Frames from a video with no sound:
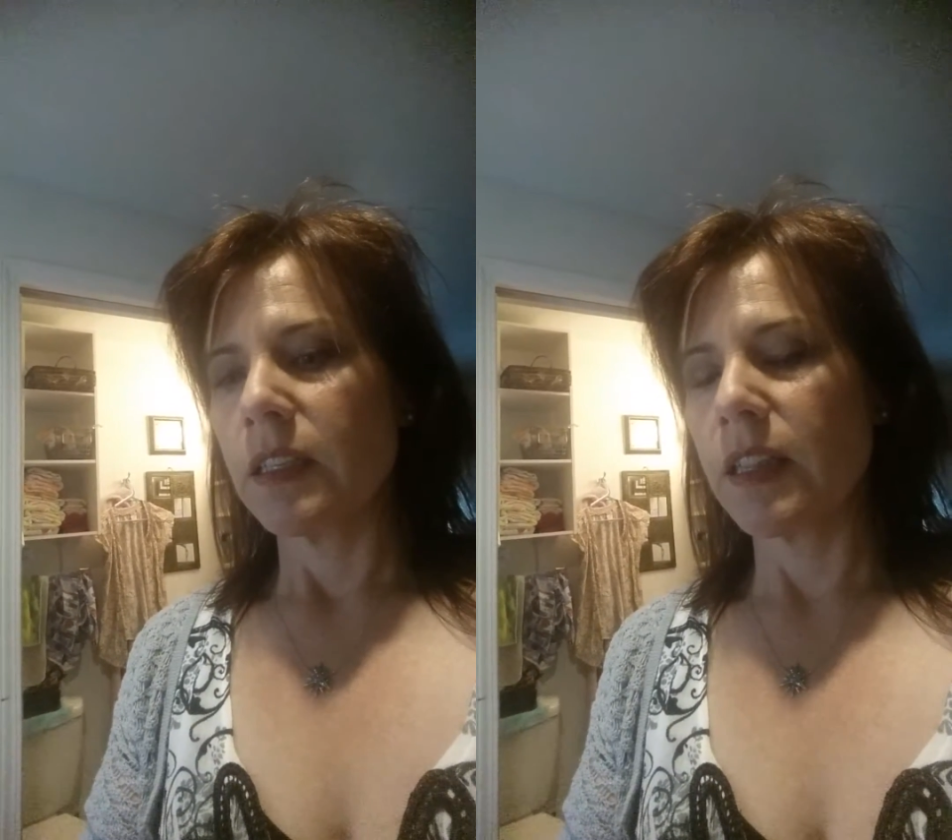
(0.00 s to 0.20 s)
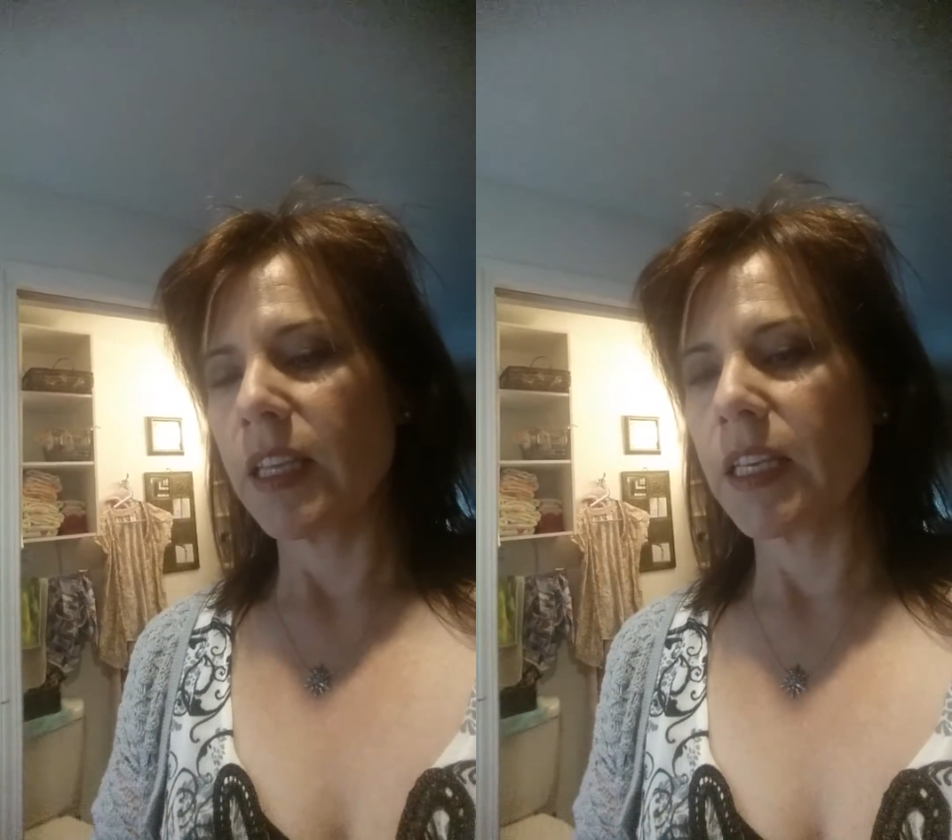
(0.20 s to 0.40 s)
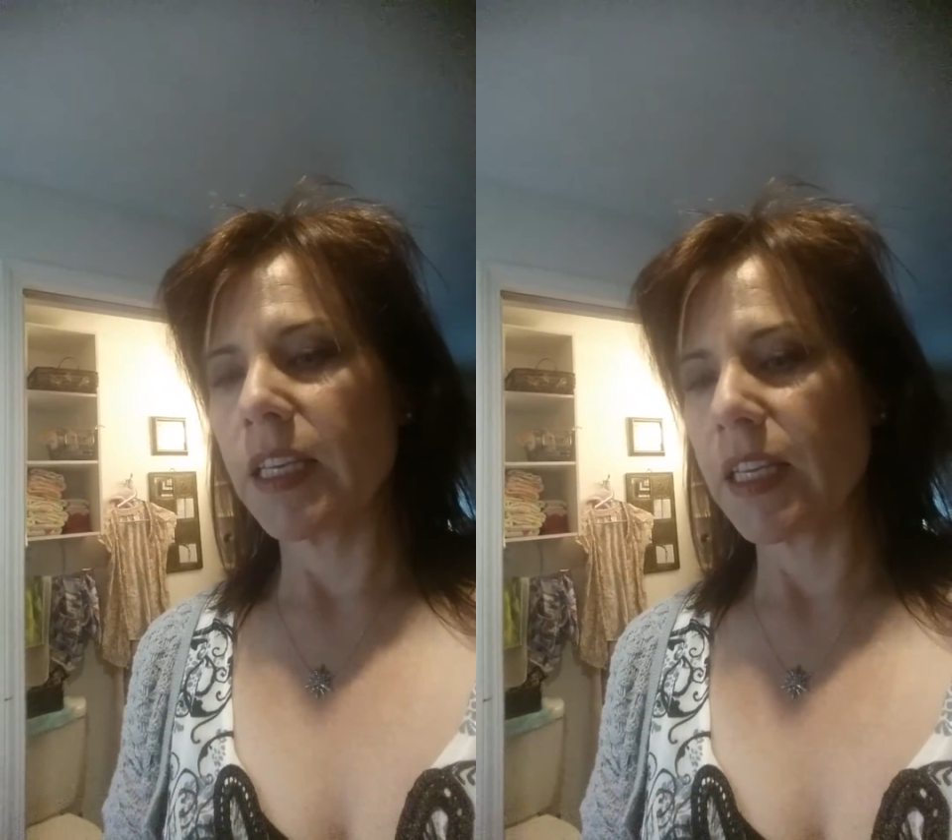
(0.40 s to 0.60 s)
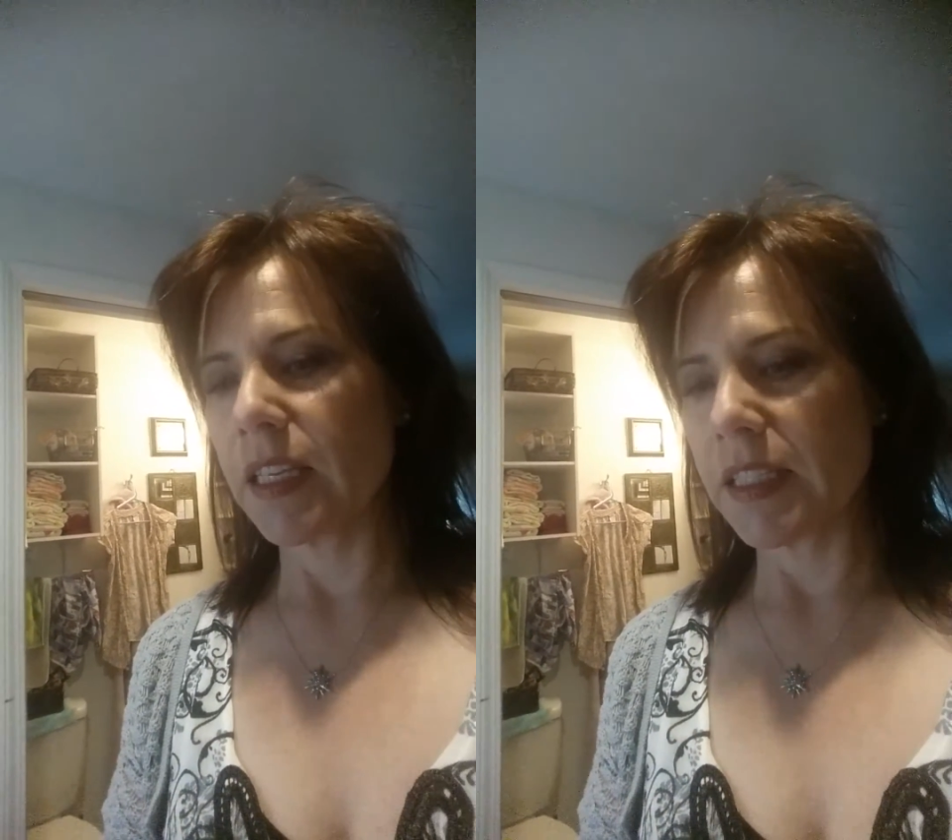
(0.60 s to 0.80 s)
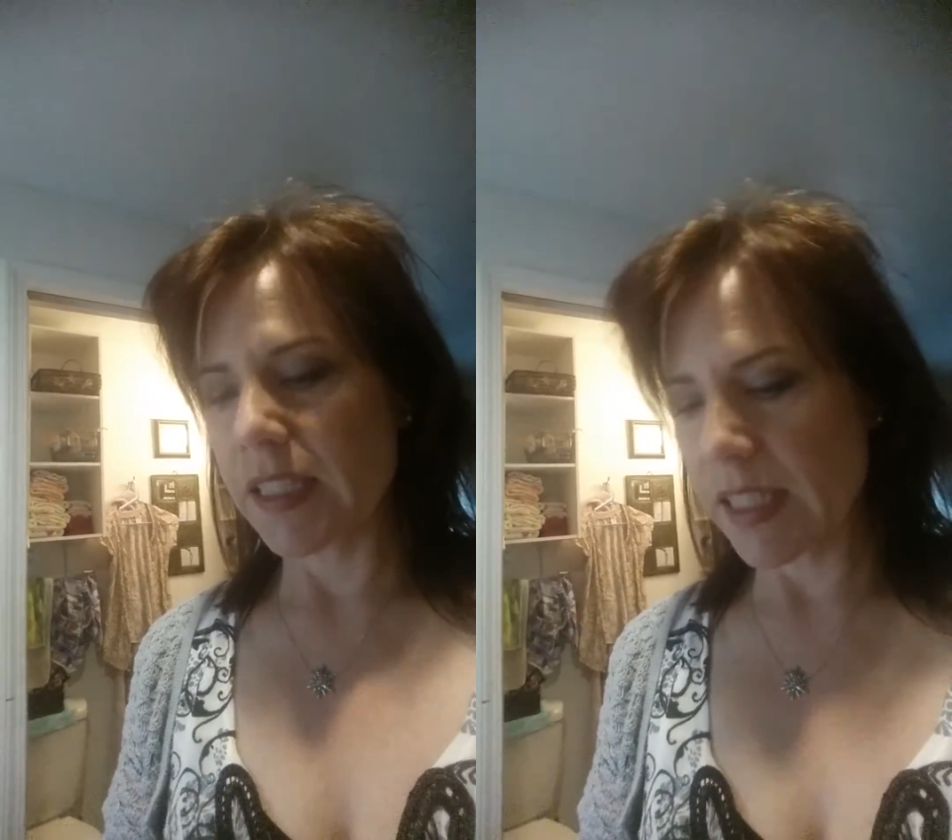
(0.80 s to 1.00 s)
then
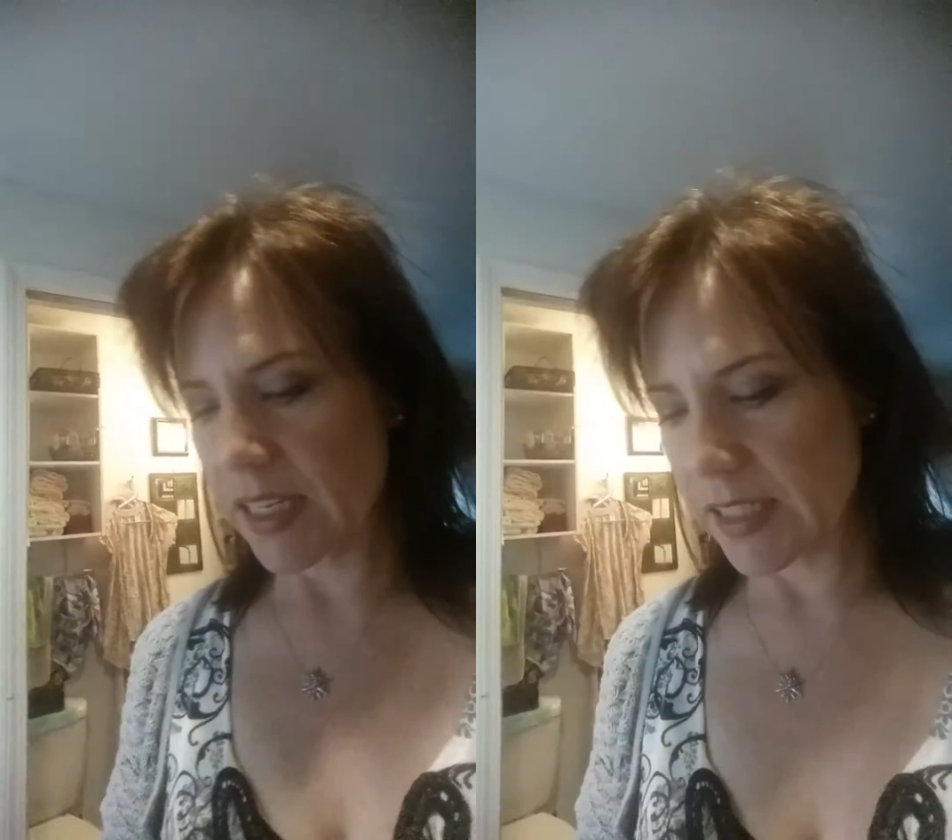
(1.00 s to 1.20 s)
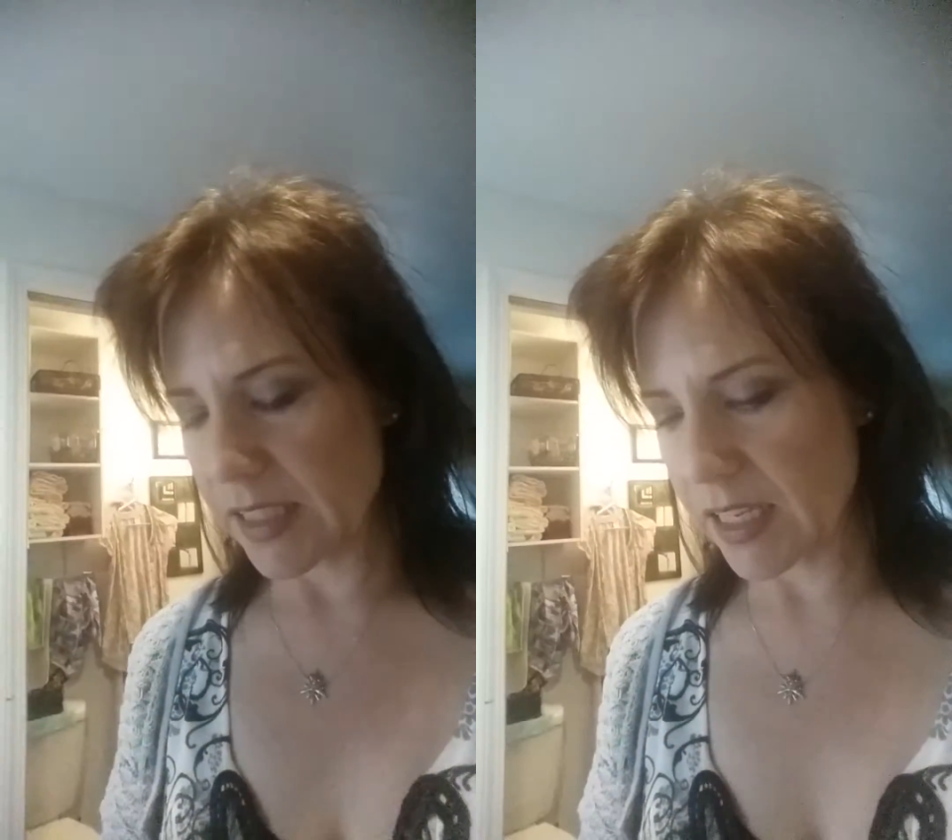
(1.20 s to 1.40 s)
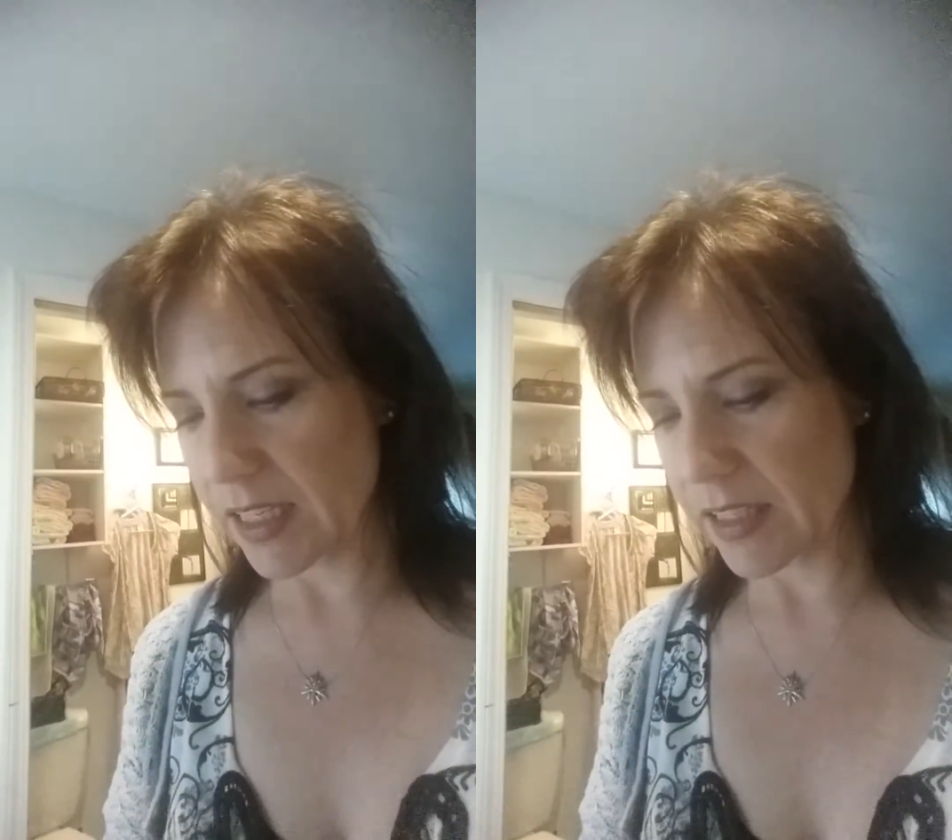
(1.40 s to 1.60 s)
it says